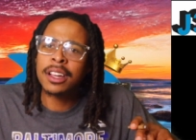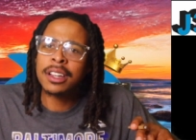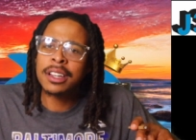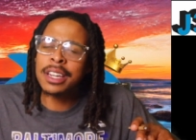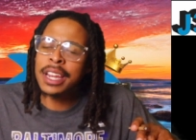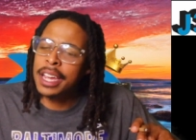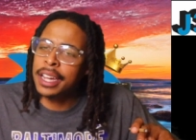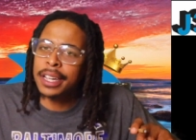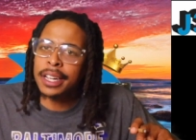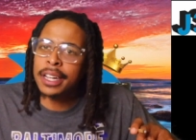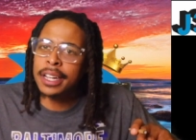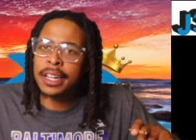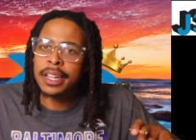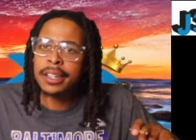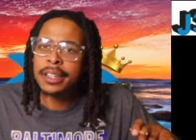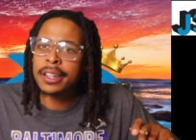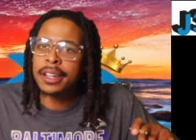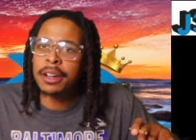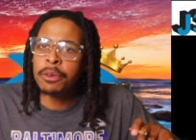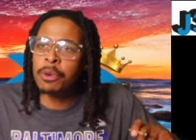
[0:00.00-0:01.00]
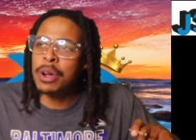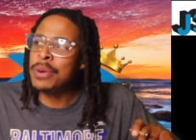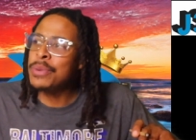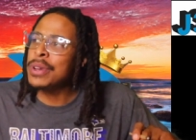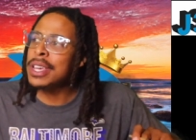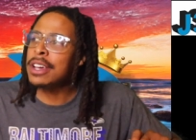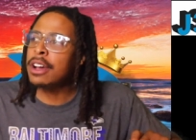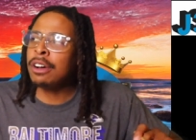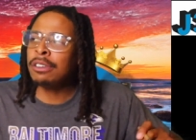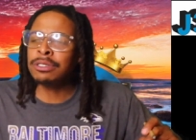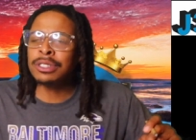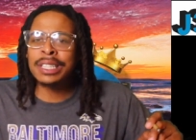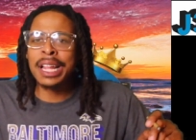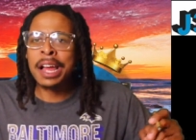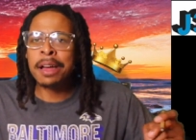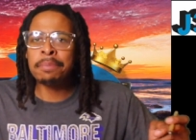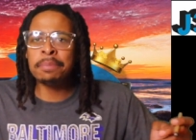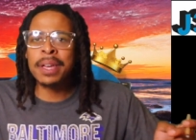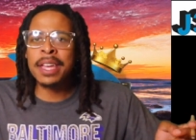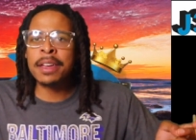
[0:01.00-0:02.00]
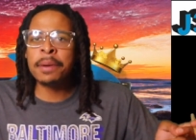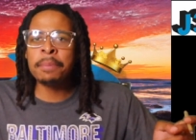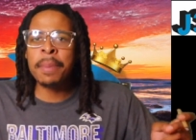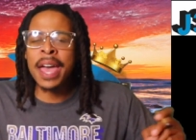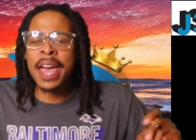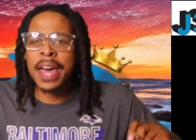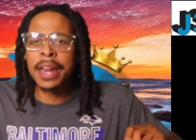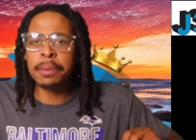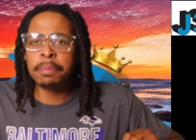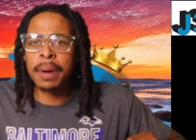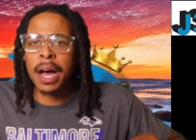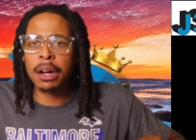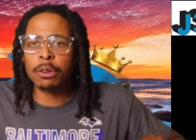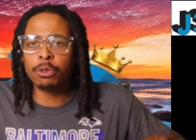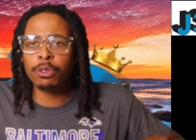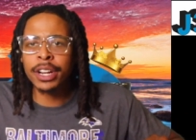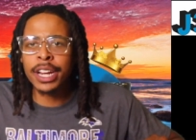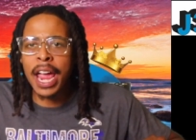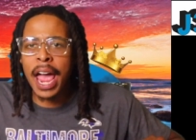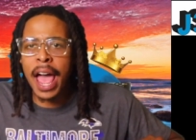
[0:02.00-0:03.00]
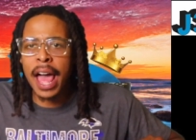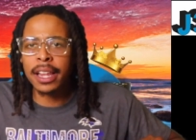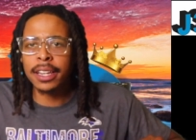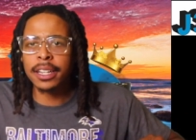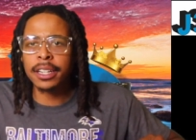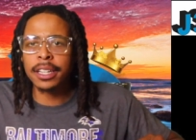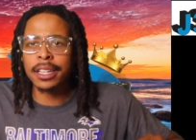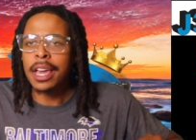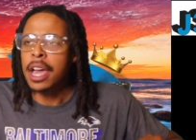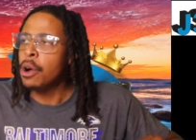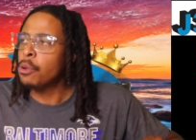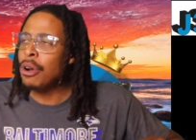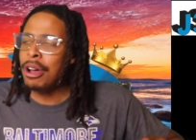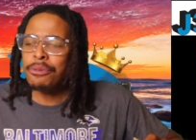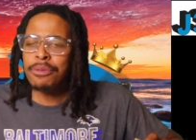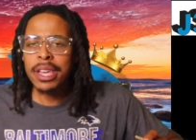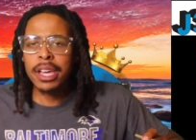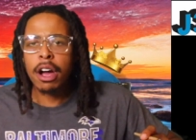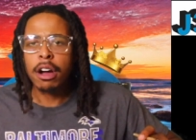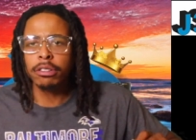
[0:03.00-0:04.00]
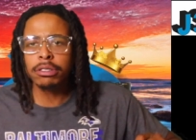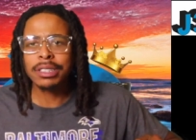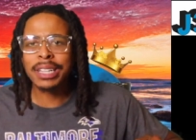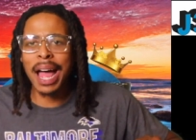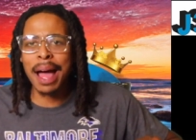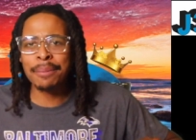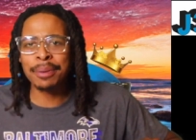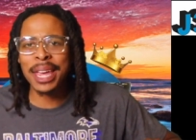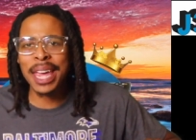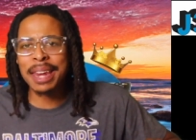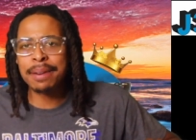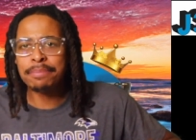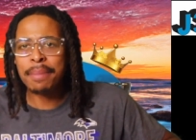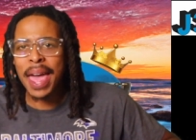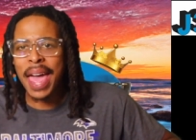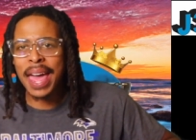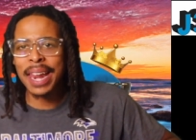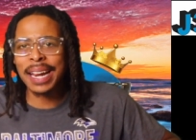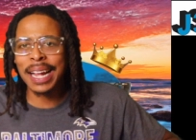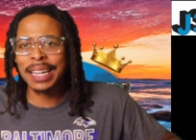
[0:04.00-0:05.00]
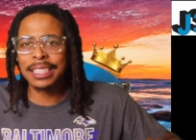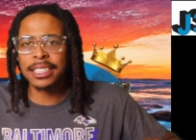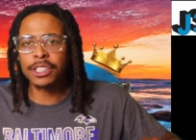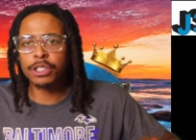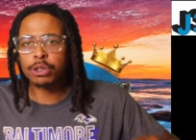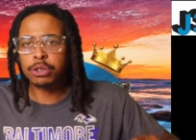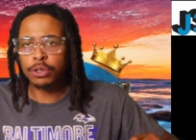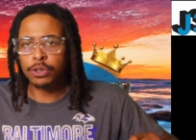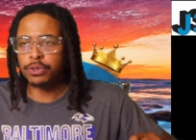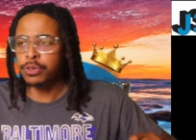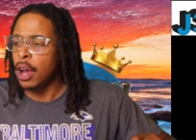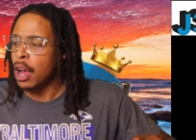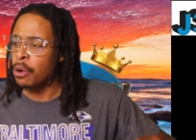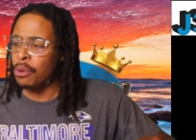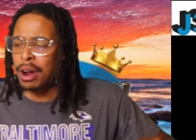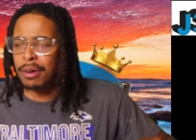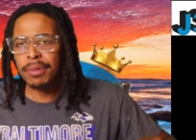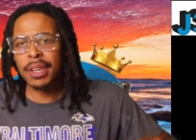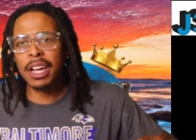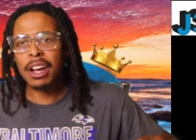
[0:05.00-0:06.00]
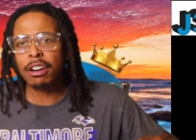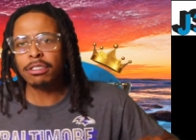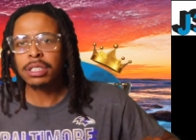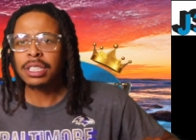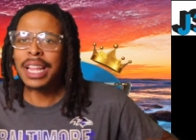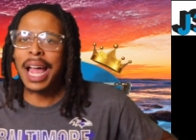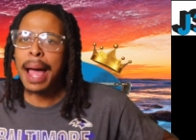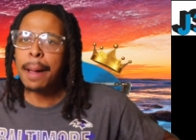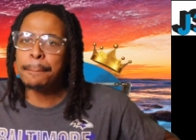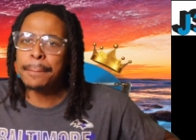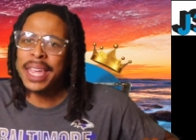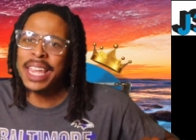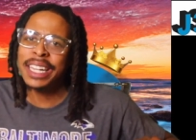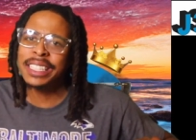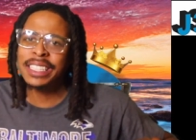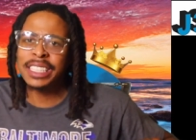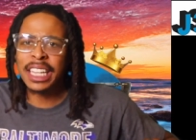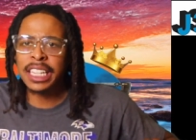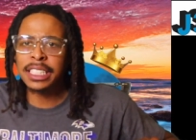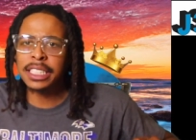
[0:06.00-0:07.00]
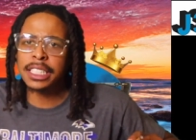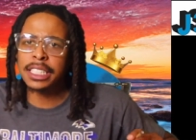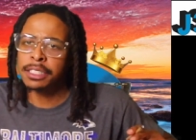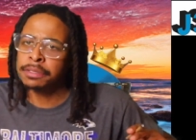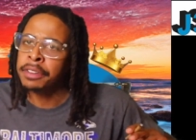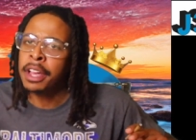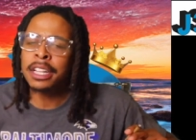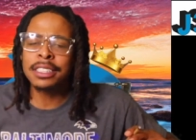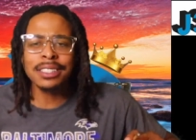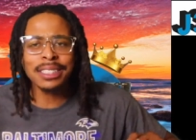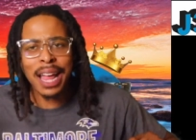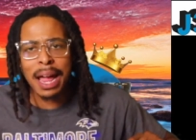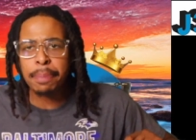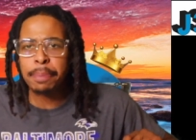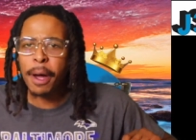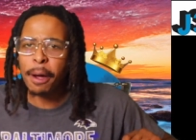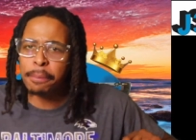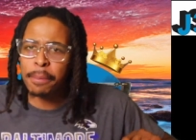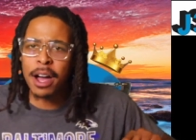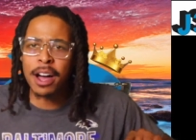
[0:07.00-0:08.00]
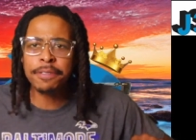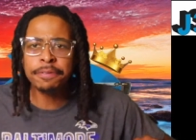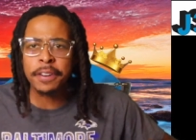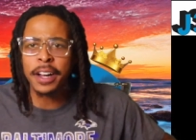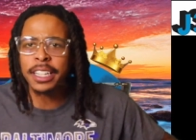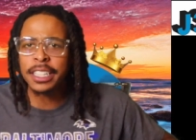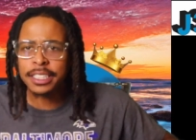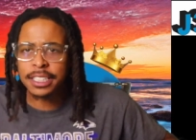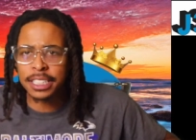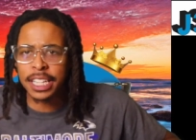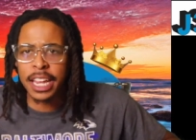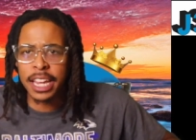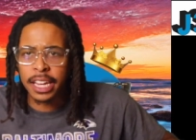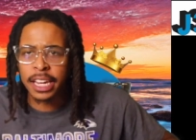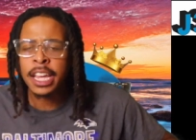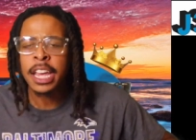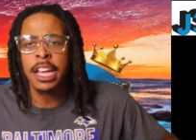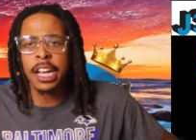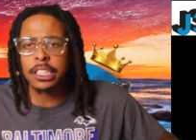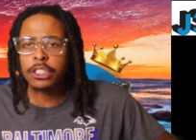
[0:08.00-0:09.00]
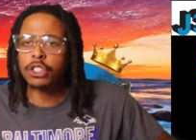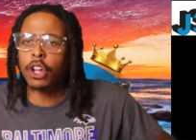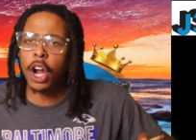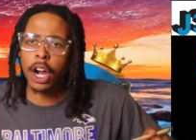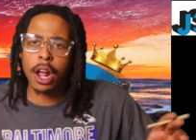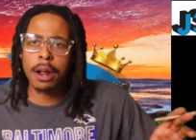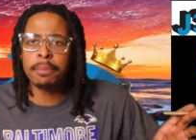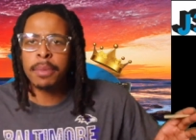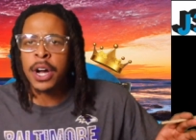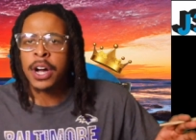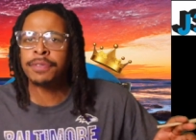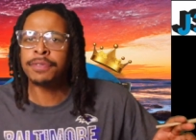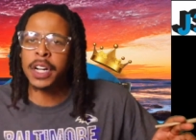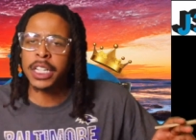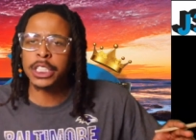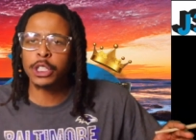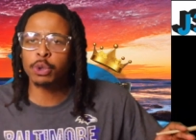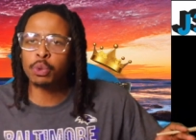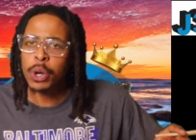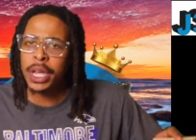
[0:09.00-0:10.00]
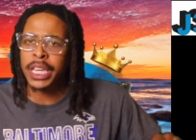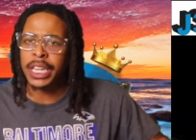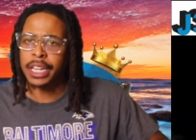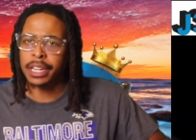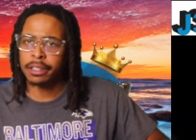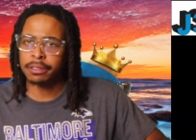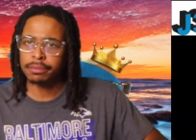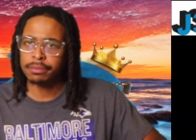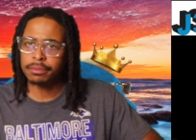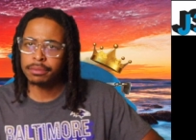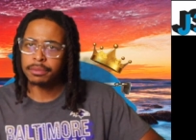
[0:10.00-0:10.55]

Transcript: Nigga, when we gonna stop being mad about reality? When we gonna stop getting mad at the truth? When we gonna stop being sensitive, stop our motherfucking singing, and start our motherfucking swinging?